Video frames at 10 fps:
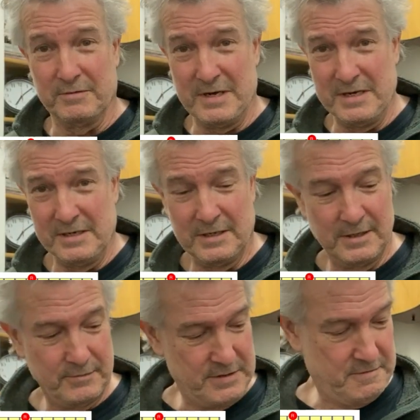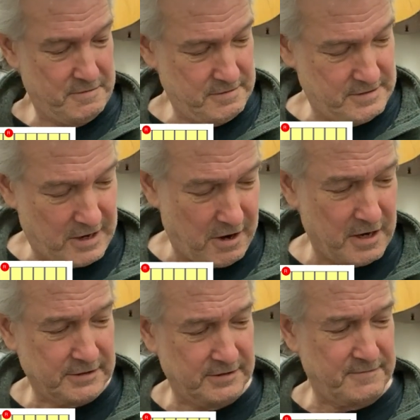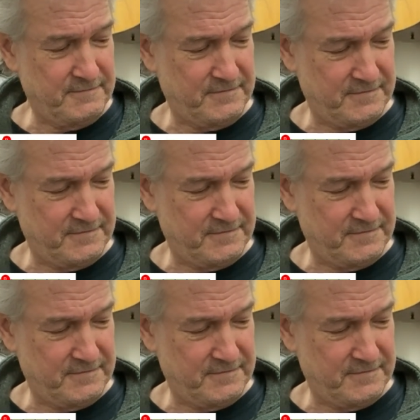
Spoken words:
right? But octave.